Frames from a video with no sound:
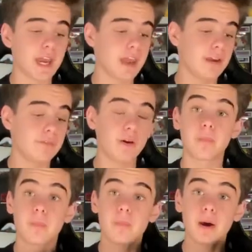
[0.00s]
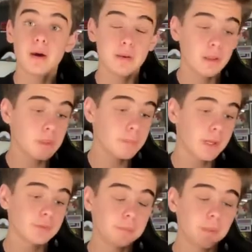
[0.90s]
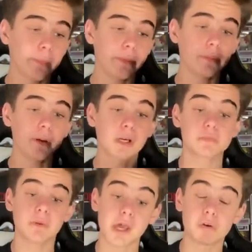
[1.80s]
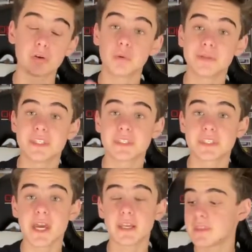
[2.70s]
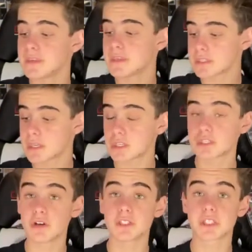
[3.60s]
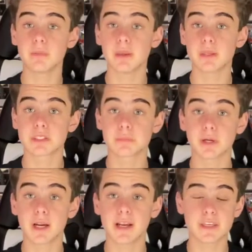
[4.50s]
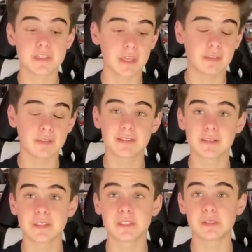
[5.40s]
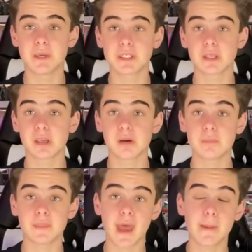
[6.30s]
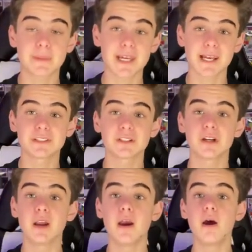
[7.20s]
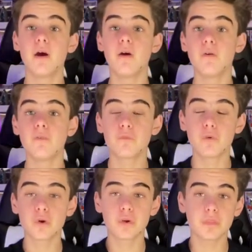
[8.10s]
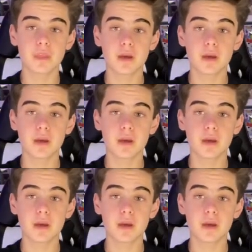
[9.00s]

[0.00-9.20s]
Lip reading: have another box from Pop in a Box, but I don't know what's inside of this, so it's going to be a surprise, and this is basically going to be the appetizer for the